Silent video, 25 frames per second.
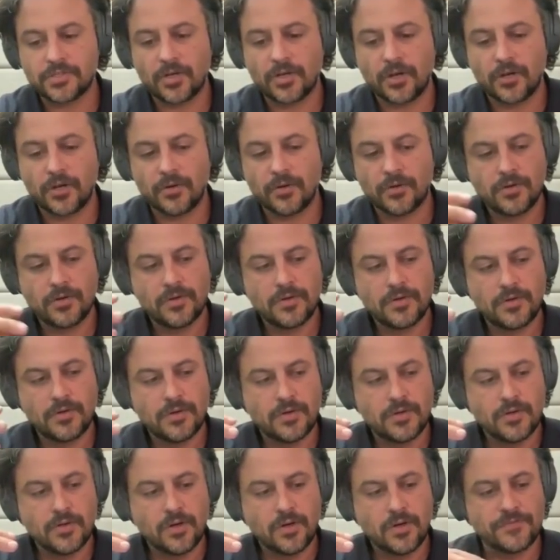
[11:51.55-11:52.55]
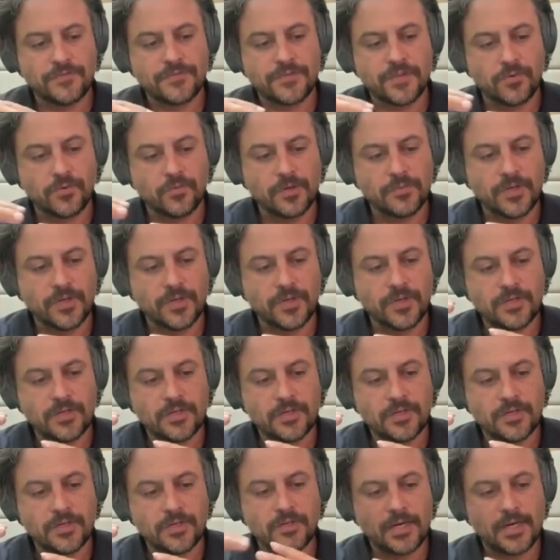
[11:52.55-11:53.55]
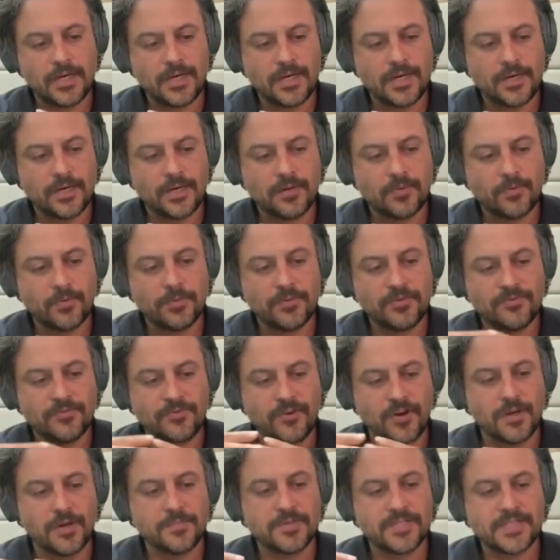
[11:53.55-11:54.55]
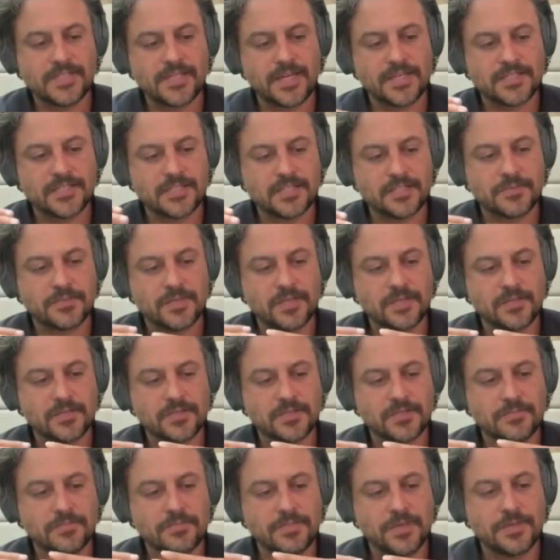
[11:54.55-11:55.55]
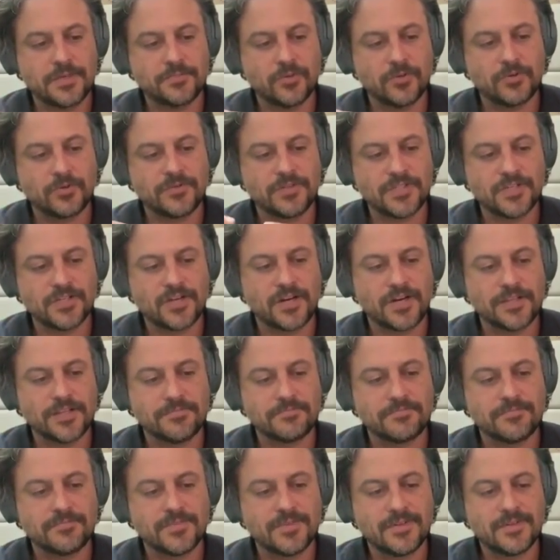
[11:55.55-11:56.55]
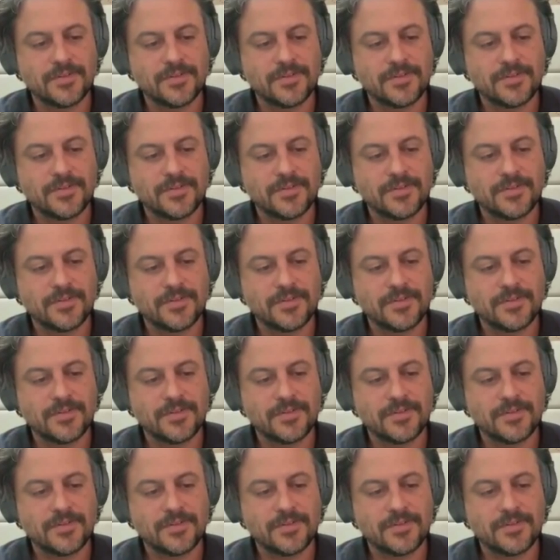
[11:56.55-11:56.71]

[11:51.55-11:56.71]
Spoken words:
So often when we find mistakes, it's because the people who have designed them